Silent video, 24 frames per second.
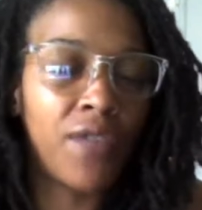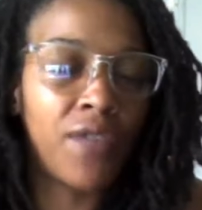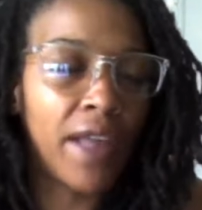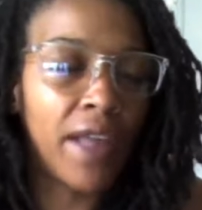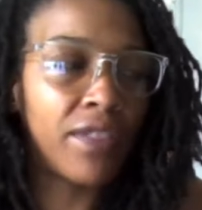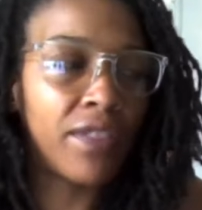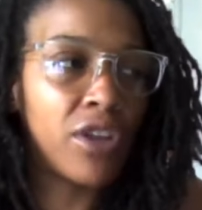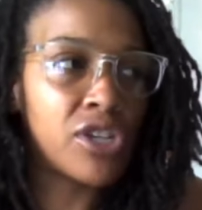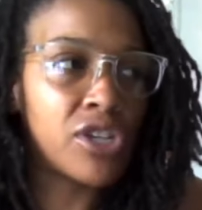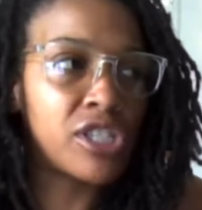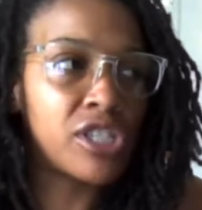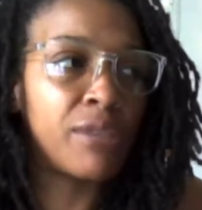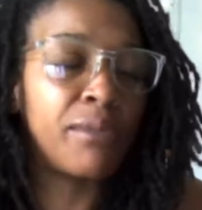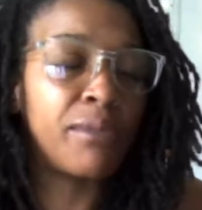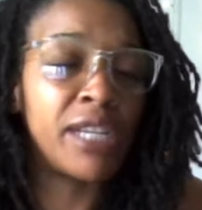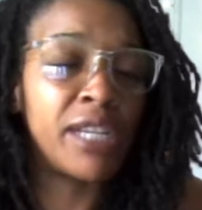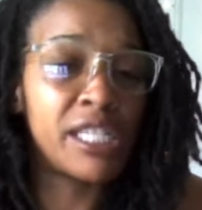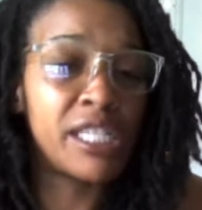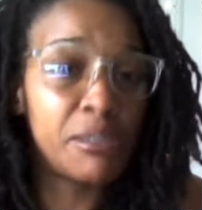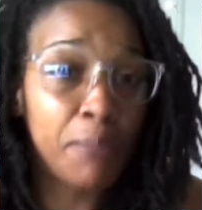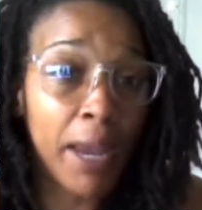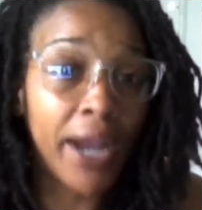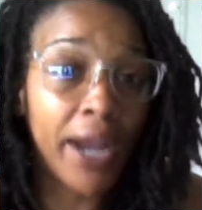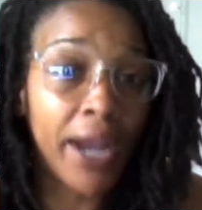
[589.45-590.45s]
Like there's some
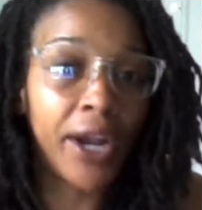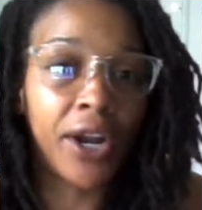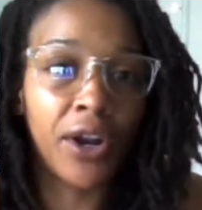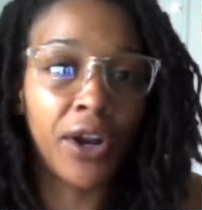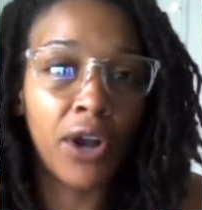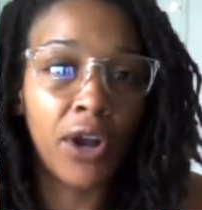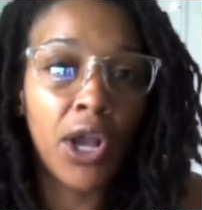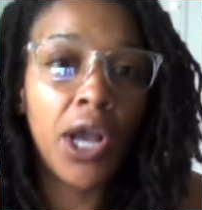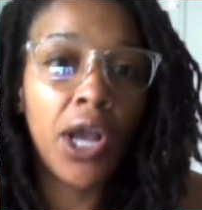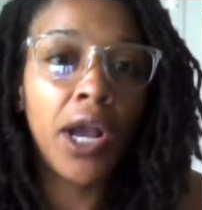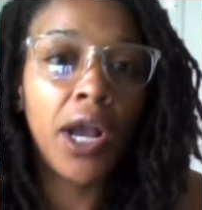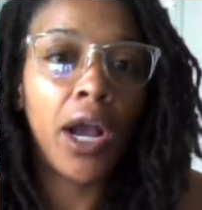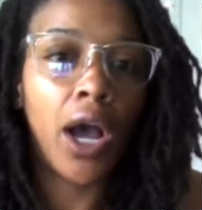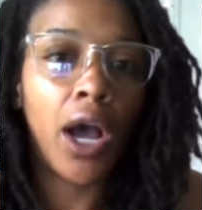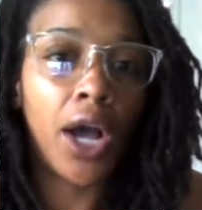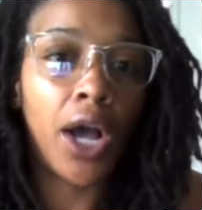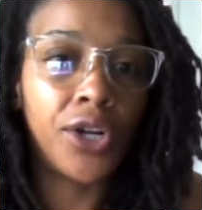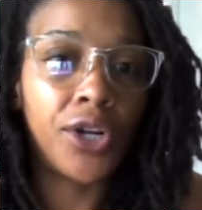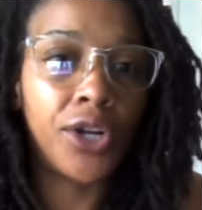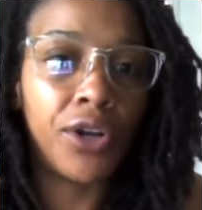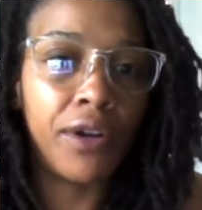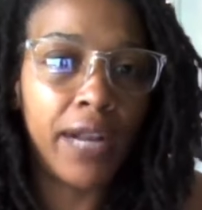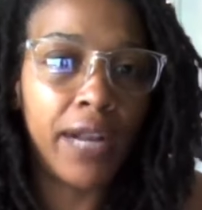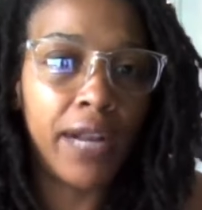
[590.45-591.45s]
despair
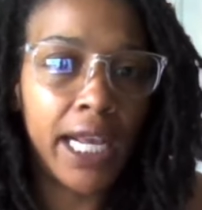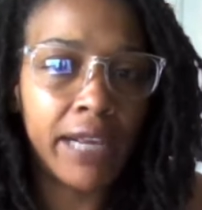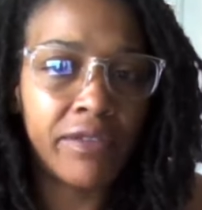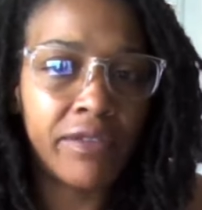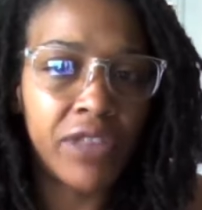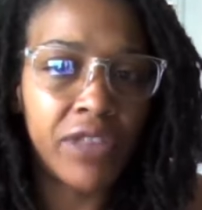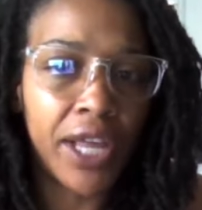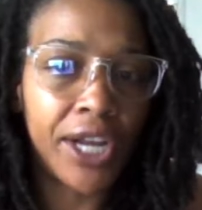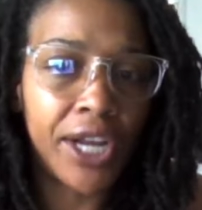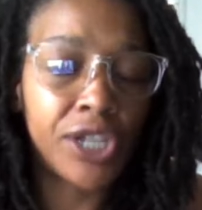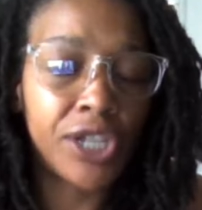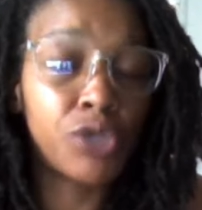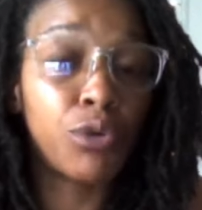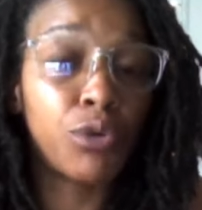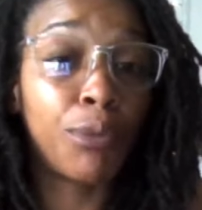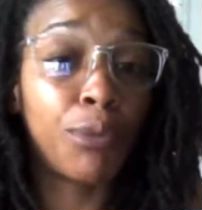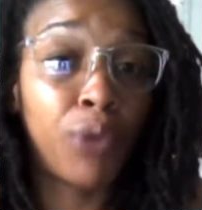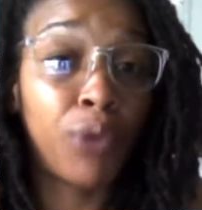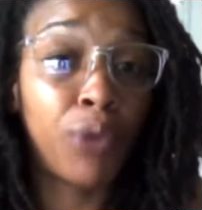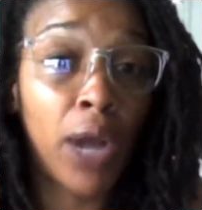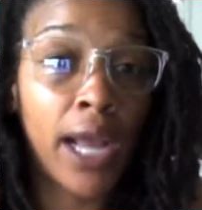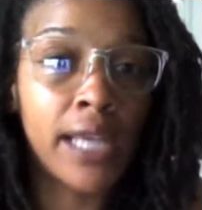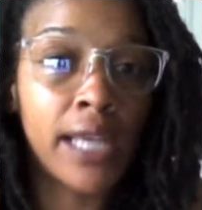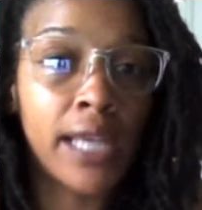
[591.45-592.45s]
underneath that is
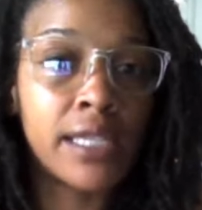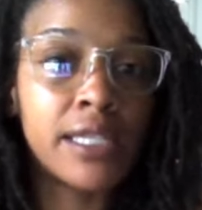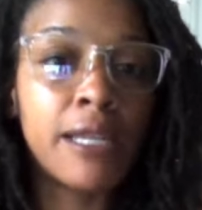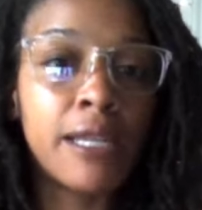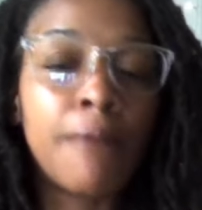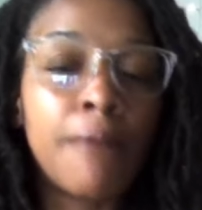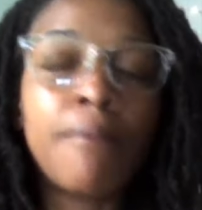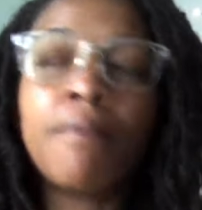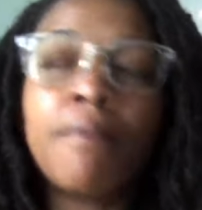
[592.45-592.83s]
repressed.